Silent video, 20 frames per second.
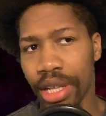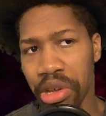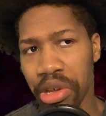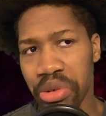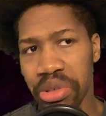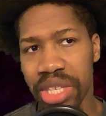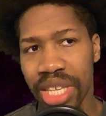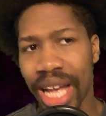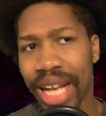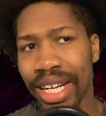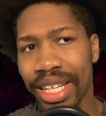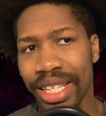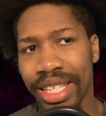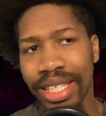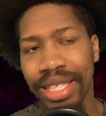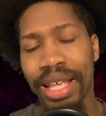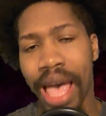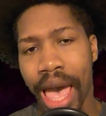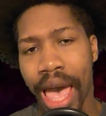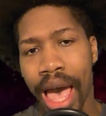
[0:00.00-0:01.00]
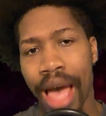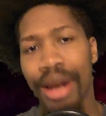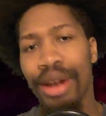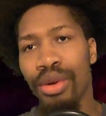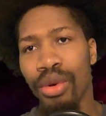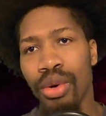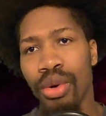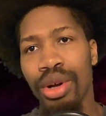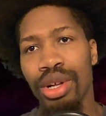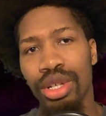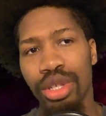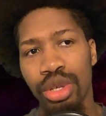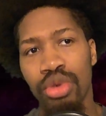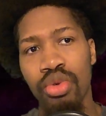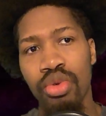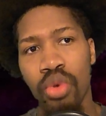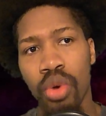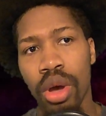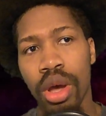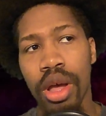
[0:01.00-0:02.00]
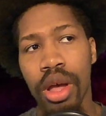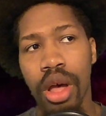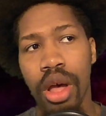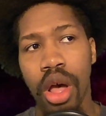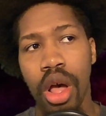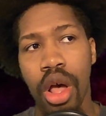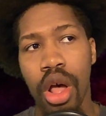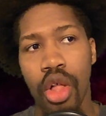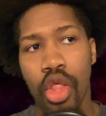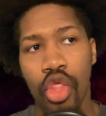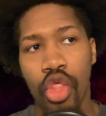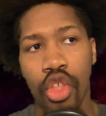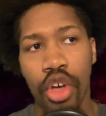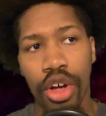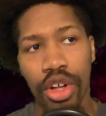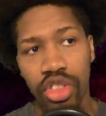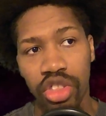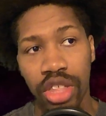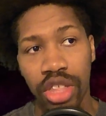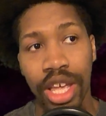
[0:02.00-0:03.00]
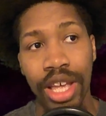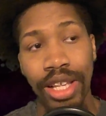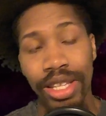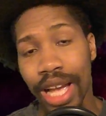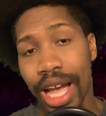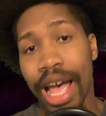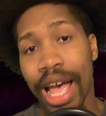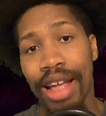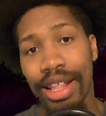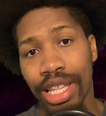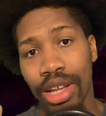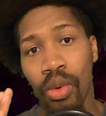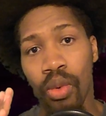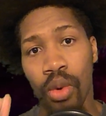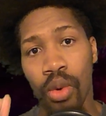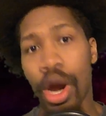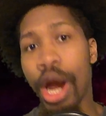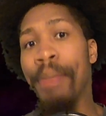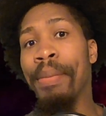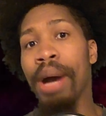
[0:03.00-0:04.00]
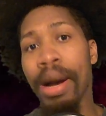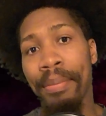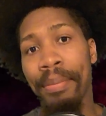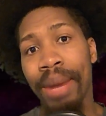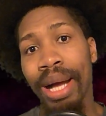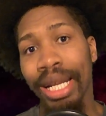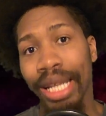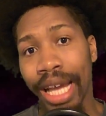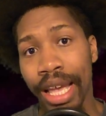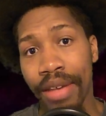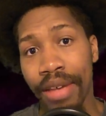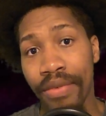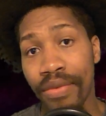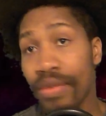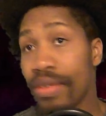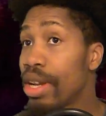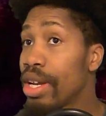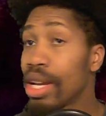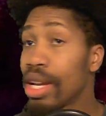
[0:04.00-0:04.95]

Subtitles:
It was kind of just added on to the things I had to worry about in my life.